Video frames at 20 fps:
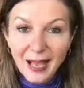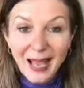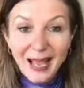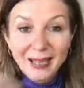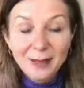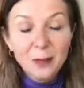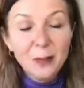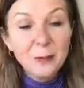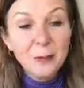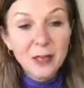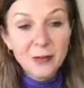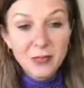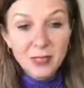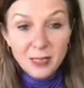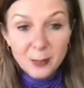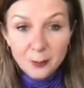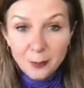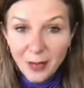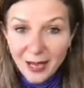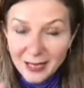And if
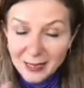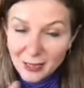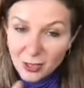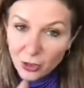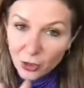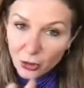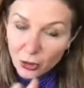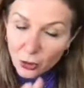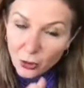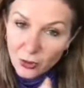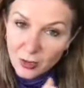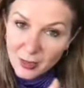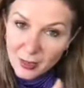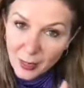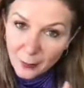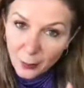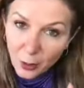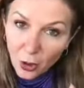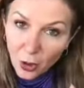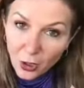it's based on your
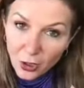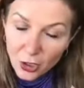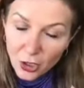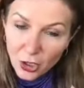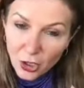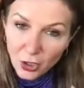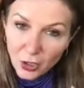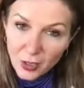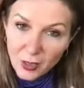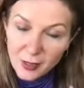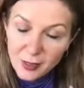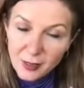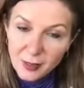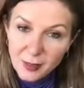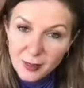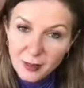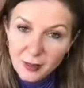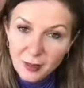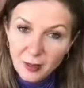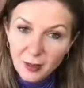
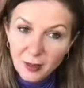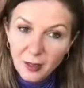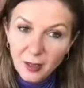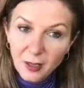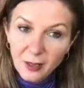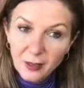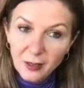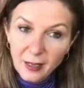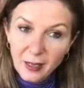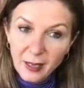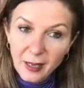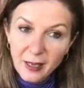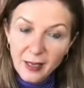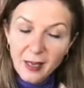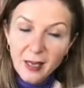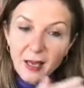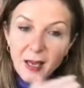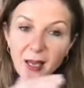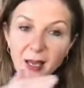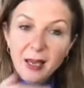subconscious,
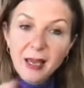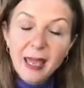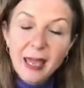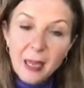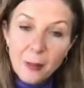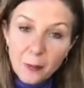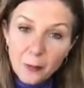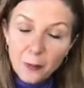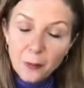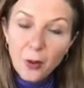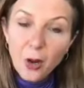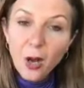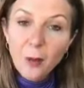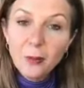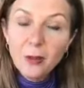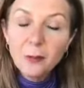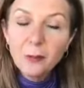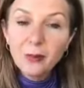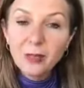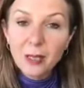okay, it
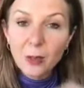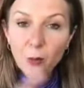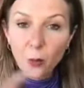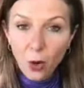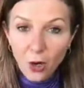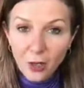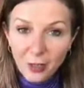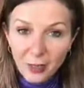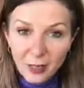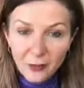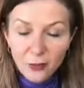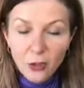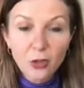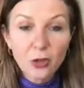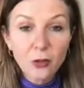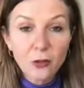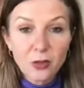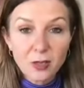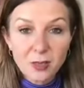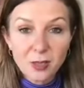probably won't give you
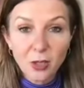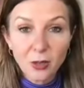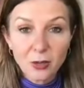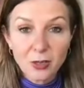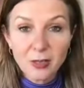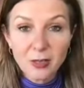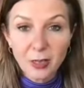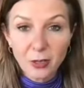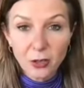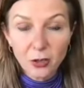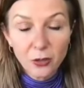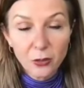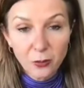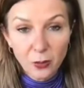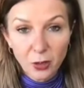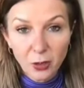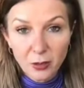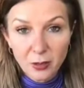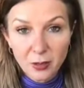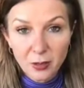the results that you
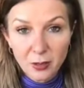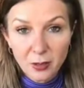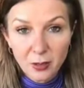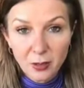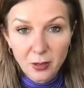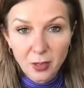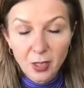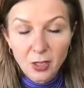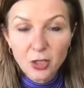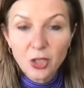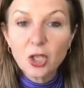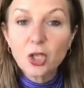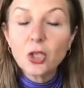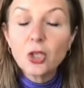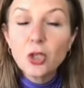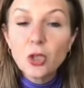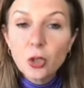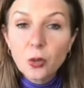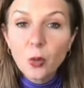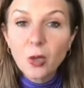want. So
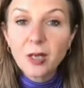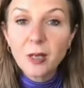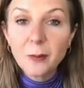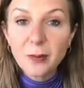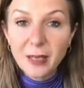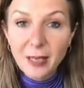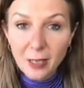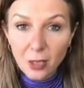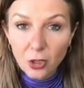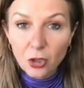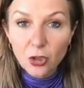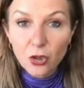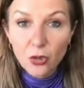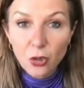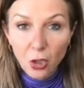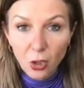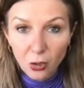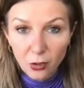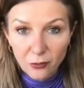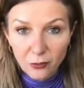you want to be in
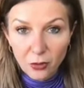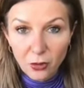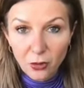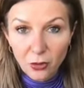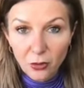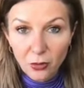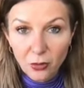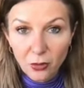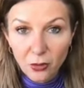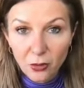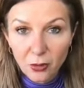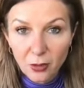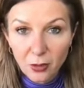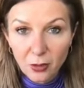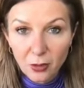control of you.